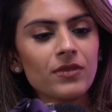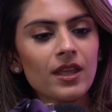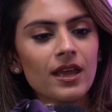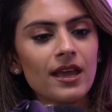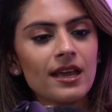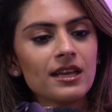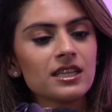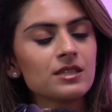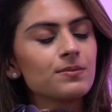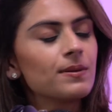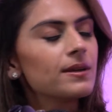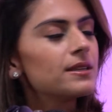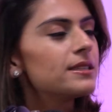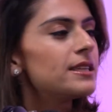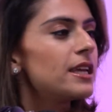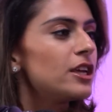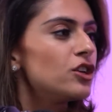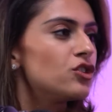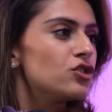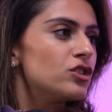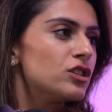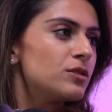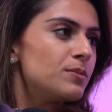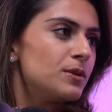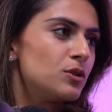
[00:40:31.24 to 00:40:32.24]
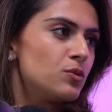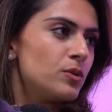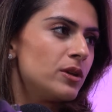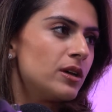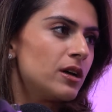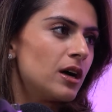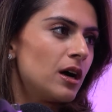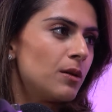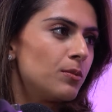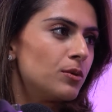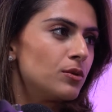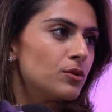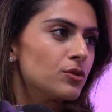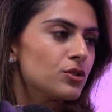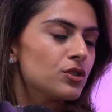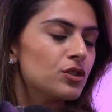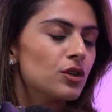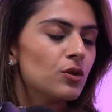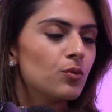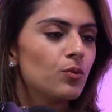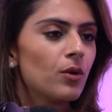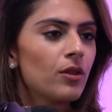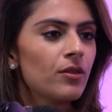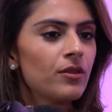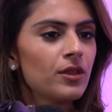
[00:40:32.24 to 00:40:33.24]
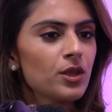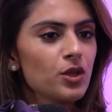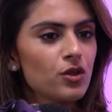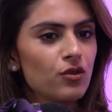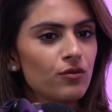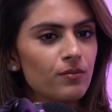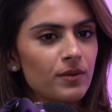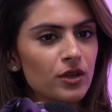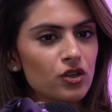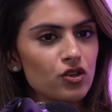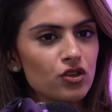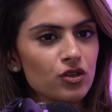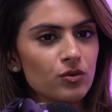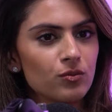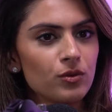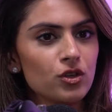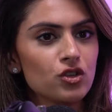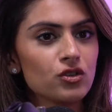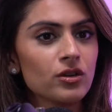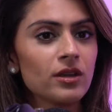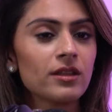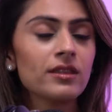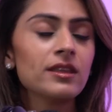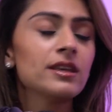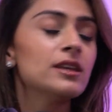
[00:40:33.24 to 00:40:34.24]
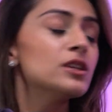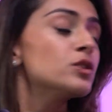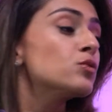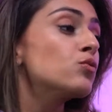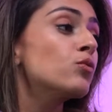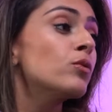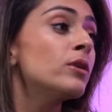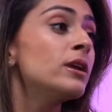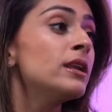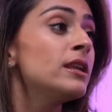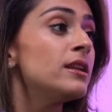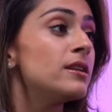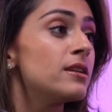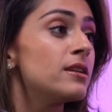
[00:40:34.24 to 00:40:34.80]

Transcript: expectations between couples. So, one thing you've mentioned, which I think is really